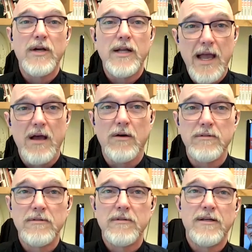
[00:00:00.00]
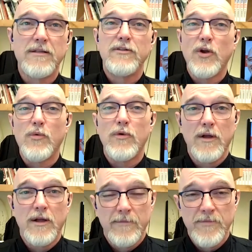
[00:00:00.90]
already out, and there,
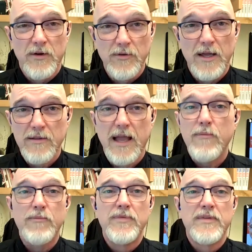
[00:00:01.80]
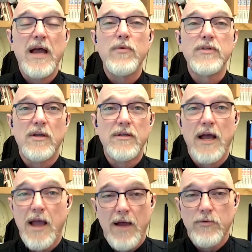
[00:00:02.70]
that was,
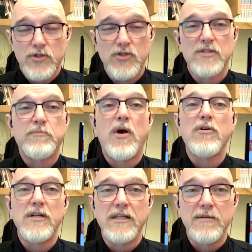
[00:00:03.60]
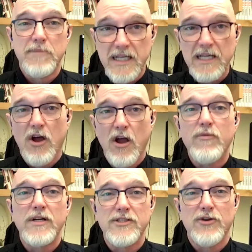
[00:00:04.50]
I was just pardoning him, but he'd
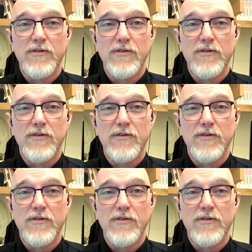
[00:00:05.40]
already